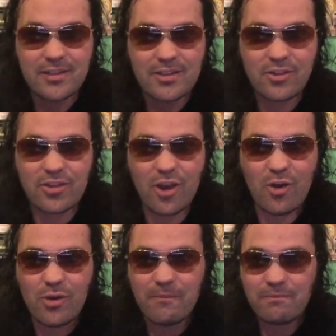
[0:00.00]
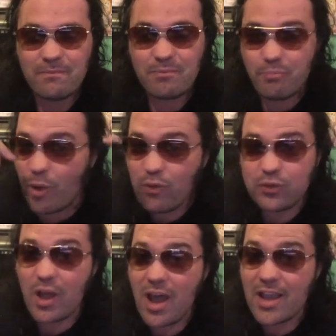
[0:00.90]
So both
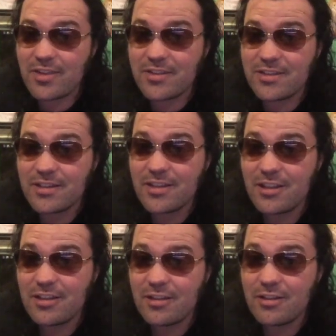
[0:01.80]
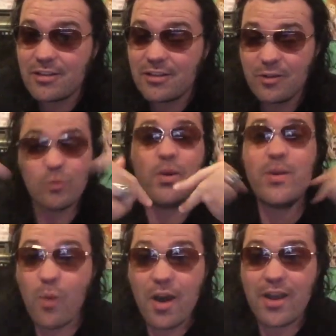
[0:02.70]
lost. We
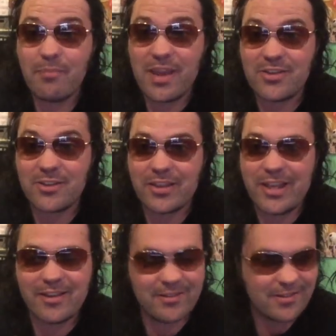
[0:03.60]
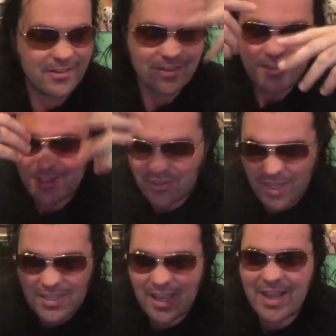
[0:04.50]
won, basically. So
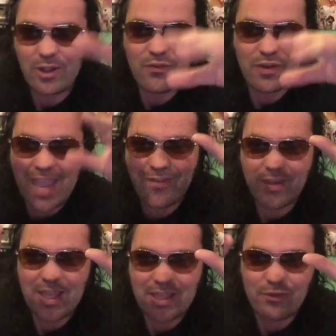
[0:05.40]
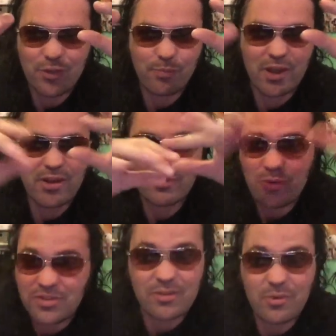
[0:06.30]
that tagline for Alien vs.
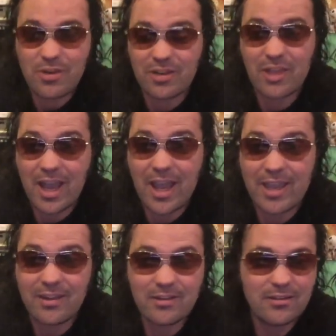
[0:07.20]
Predator was a lie.